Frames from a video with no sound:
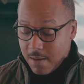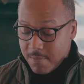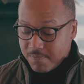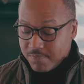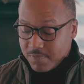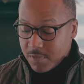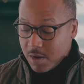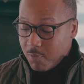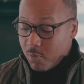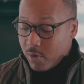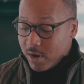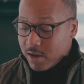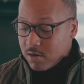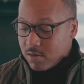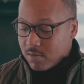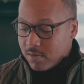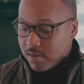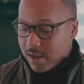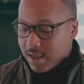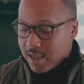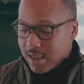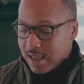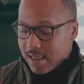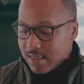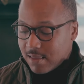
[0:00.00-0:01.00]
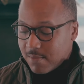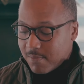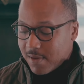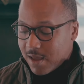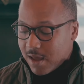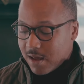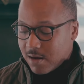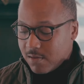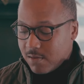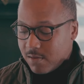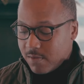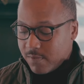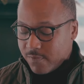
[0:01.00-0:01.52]
When you're looking at the
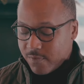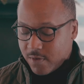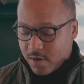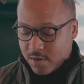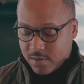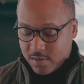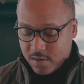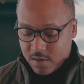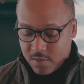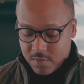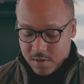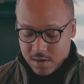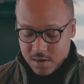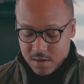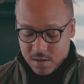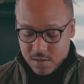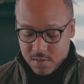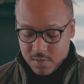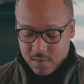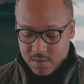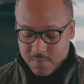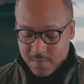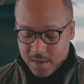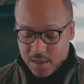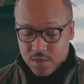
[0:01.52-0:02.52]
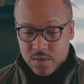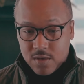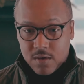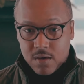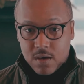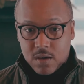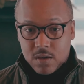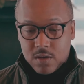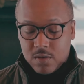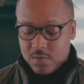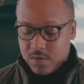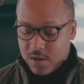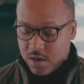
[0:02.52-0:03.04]
bottle, first thing you want to do is make sure
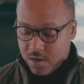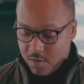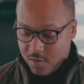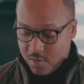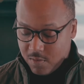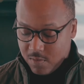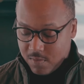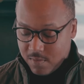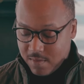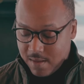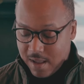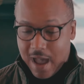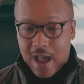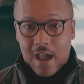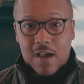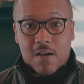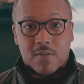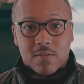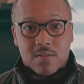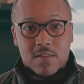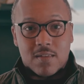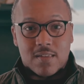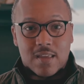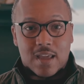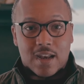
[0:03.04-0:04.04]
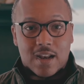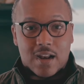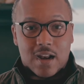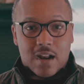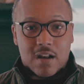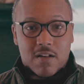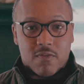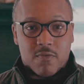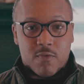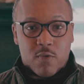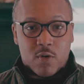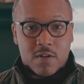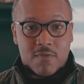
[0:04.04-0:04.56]
you know how to set it at a
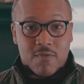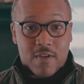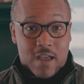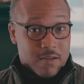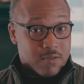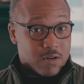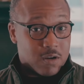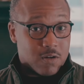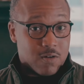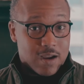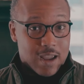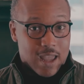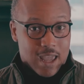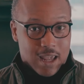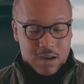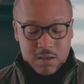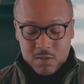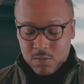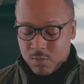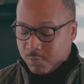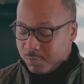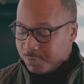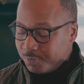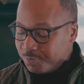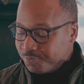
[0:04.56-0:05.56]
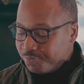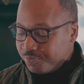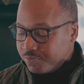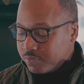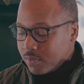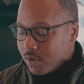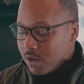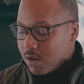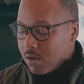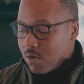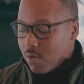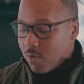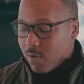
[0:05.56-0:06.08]
45-degree angle.
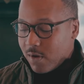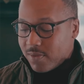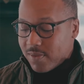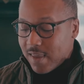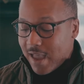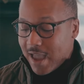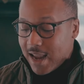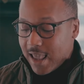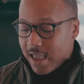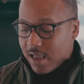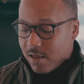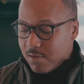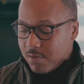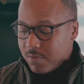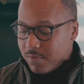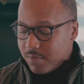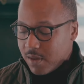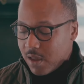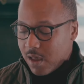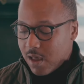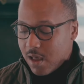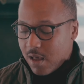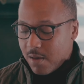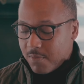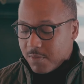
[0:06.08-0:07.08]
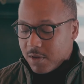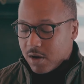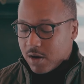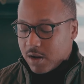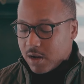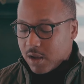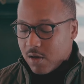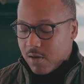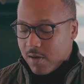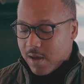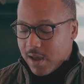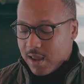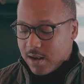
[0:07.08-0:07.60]
With that angle, you're going to go
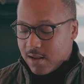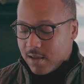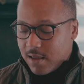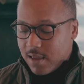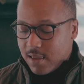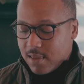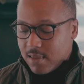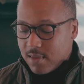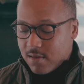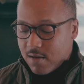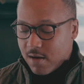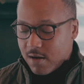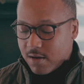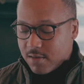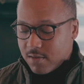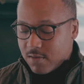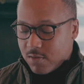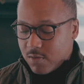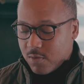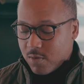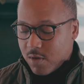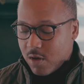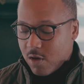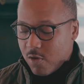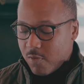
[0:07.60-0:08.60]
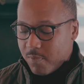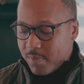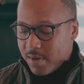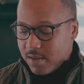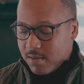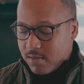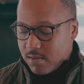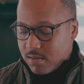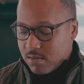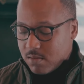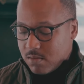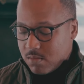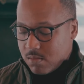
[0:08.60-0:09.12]
ahead and start to open
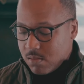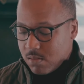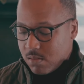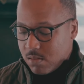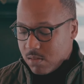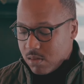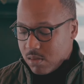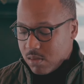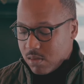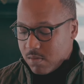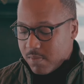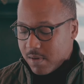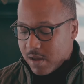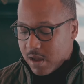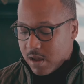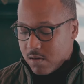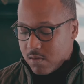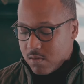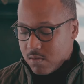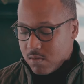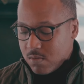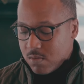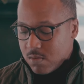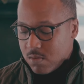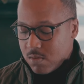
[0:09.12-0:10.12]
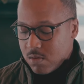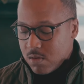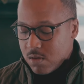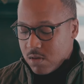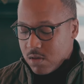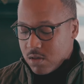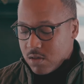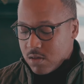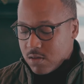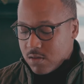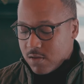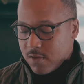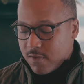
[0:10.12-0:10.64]
the bottle.
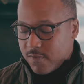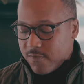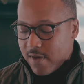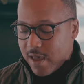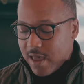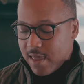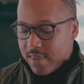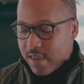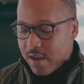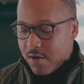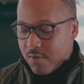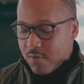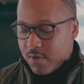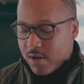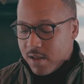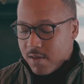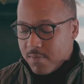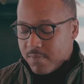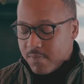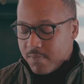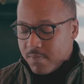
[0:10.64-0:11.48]
So you find that rip.